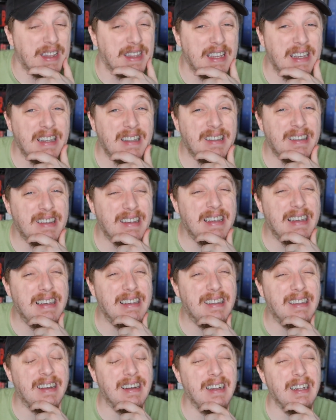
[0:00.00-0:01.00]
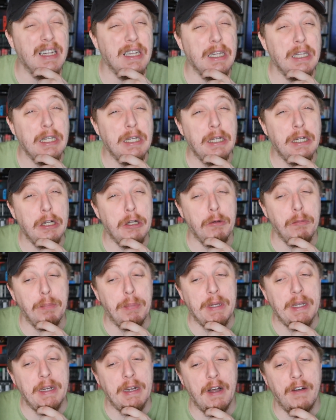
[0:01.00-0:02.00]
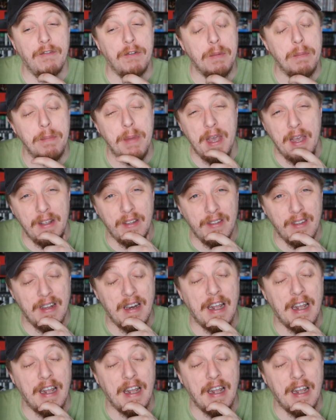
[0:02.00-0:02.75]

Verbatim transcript: This is a little bit of a mess,